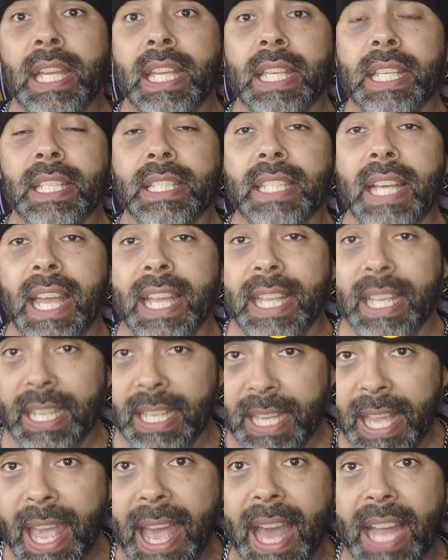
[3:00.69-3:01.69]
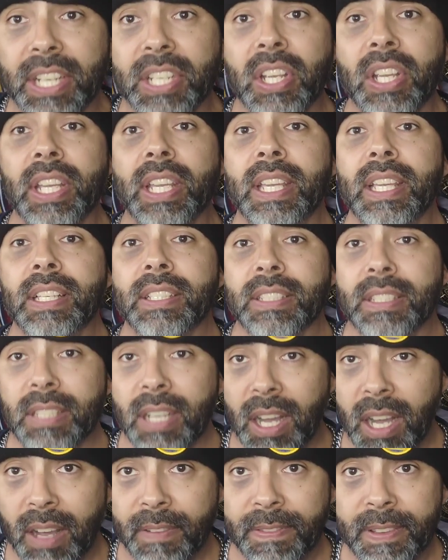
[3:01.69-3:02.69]
This guy can catch. He's
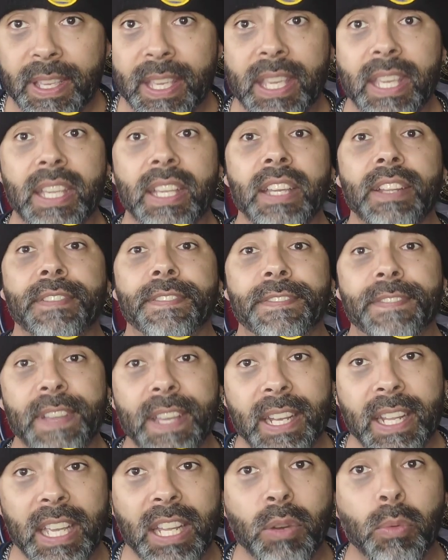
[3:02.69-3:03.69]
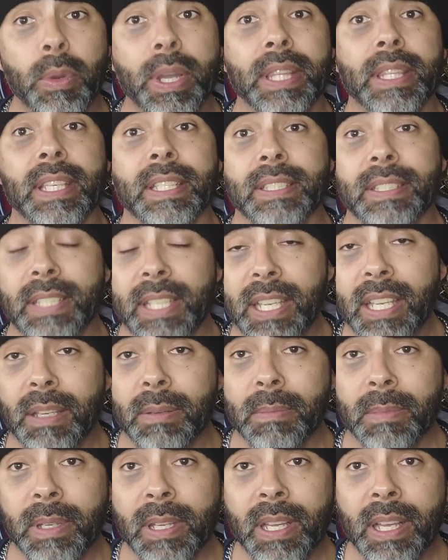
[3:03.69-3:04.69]
tough. He can fit in with his
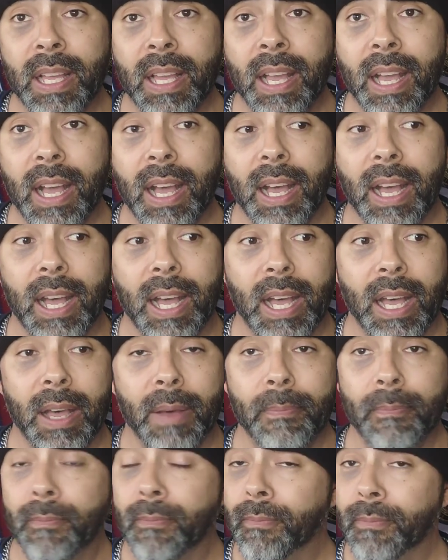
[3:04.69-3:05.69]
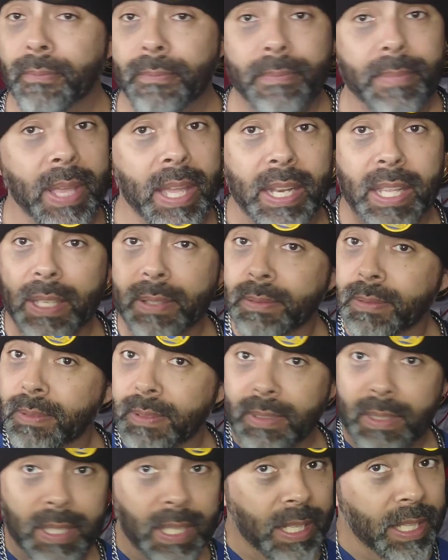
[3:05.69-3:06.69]
team. And
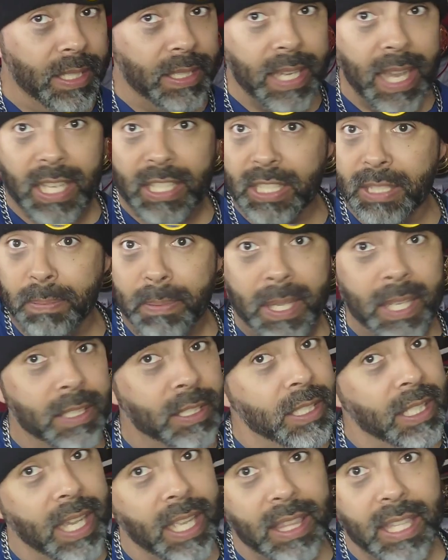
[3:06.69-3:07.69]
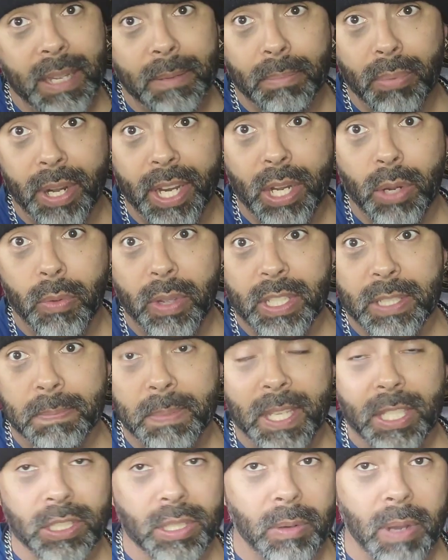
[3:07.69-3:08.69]
he's got speed, so he got that breakaway
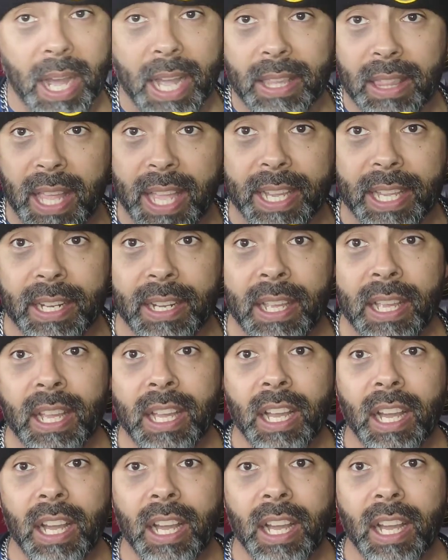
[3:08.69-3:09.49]
speed. So I like it.